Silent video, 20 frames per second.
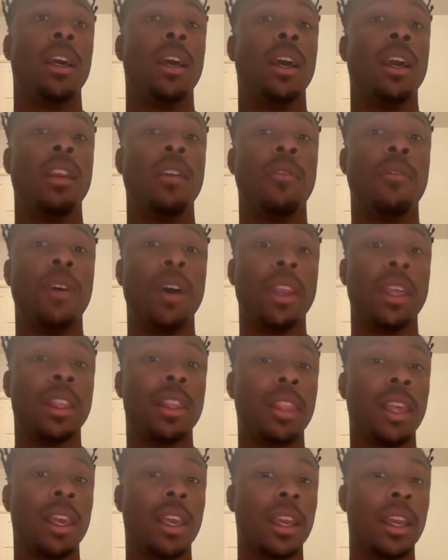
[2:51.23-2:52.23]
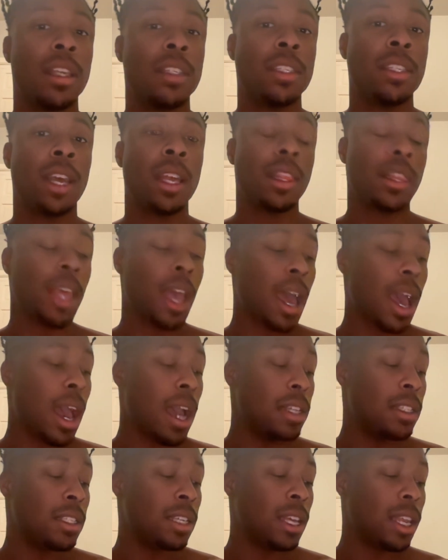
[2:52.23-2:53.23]
And the funny thing is that that
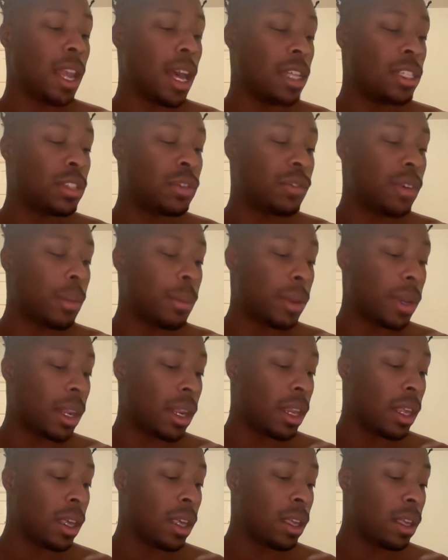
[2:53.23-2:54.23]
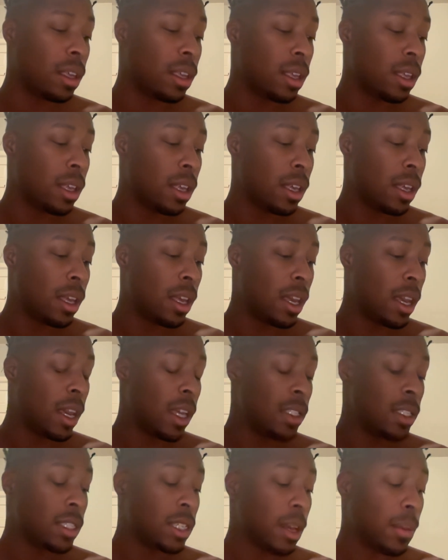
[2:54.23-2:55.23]
idealized femininity
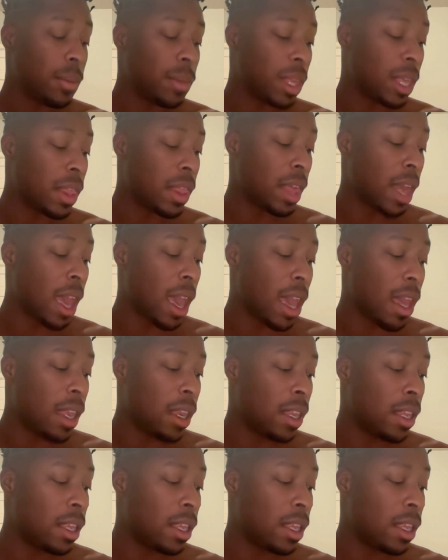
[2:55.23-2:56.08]
is something that